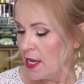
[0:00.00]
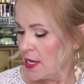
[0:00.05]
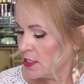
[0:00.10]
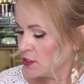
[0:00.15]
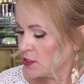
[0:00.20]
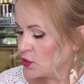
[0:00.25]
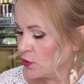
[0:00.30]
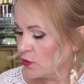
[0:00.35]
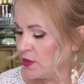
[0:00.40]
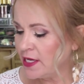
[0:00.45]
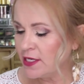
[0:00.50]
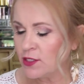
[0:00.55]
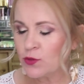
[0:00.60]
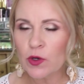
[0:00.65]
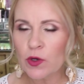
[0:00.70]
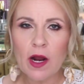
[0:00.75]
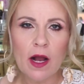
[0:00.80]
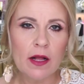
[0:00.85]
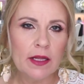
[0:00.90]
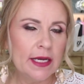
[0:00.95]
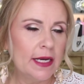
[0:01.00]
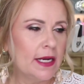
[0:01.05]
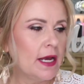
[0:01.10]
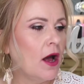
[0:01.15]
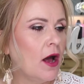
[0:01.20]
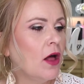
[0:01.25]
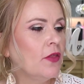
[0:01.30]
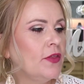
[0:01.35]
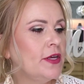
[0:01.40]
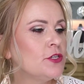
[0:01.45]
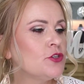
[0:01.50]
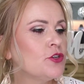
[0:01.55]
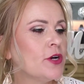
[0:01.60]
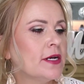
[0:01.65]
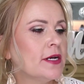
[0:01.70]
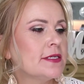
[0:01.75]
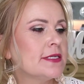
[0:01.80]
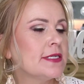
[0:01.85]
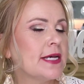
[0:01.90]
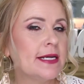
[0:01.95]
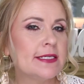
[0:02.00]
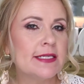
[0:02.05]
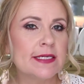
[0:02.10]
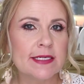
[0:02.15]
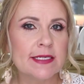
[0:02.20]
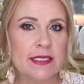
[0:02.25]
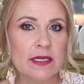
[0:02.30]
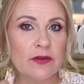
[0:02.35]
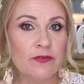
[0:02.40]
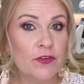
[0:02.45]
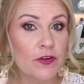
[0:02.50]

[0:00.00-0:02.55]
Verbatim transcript: So these were all in it, all these trail size except